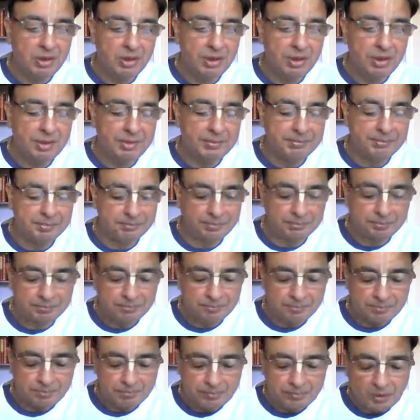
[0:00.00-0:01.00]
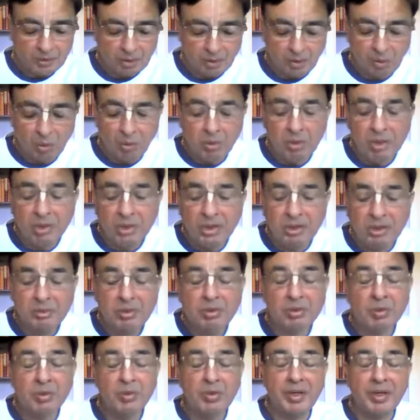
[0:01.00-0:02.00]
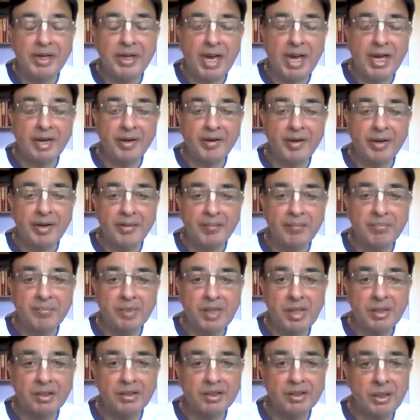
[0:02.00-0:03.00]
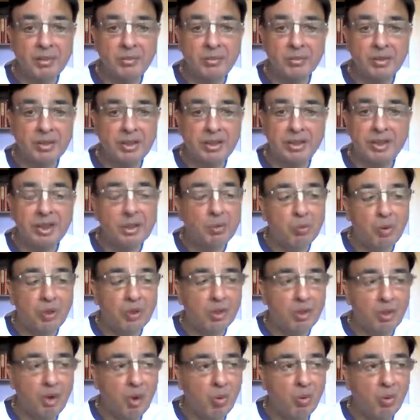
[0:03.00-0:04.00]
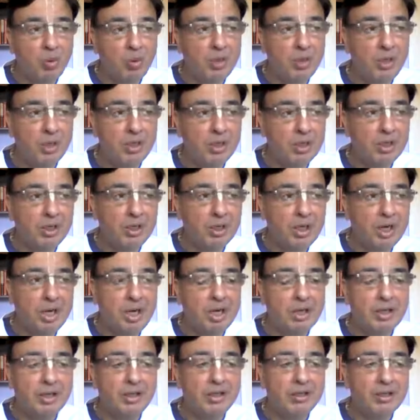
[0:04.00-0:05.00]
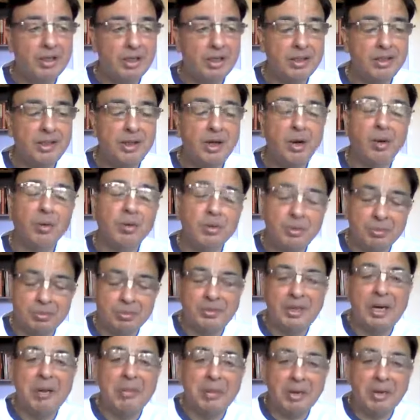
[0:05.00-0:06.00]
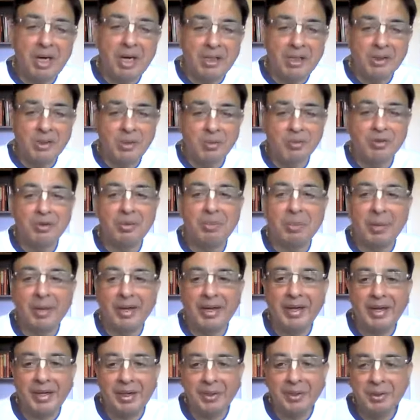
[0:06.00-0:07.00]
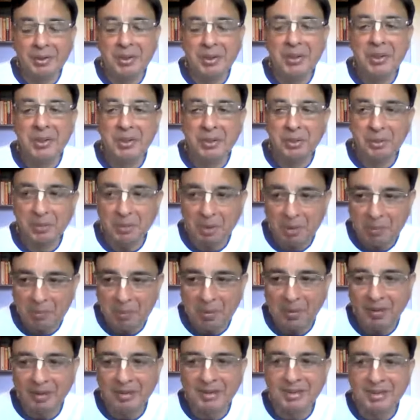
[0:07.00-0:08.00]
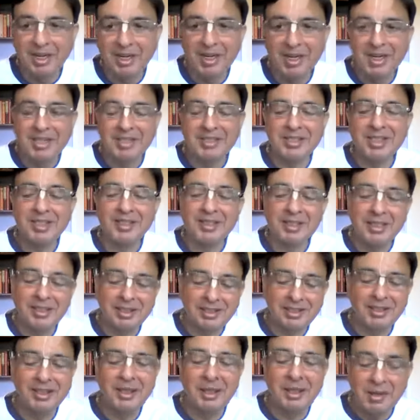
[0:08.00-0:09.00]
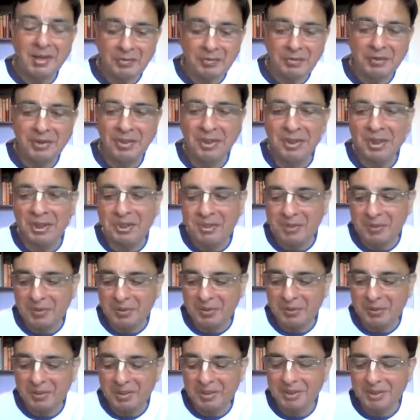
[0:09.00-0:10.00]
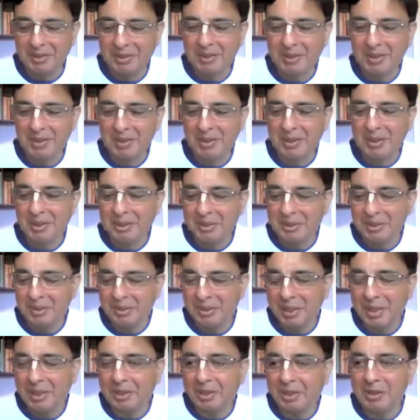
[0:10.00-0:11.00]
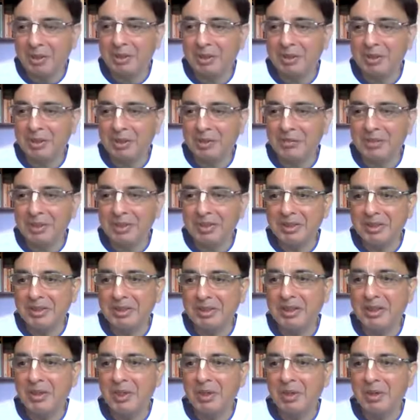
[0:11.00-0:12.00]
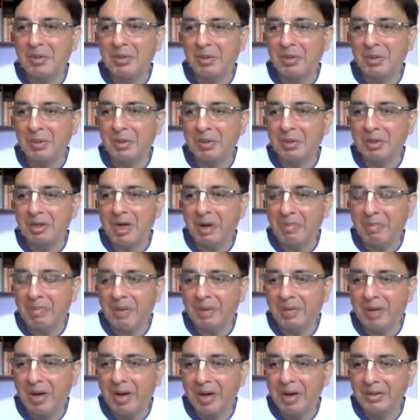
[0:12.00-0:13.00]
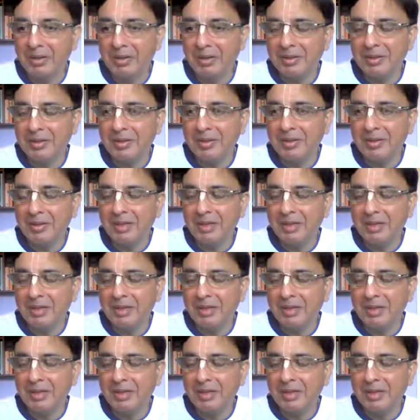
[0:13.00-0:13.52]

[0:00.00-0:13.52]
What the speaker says: Lord Narsimha was very angry at the time. He didn't want to know. And then, you know, the demigods always appear to apologize, and then, you know, everything is all right. So thank you all so much. We'll do a couple of rounds.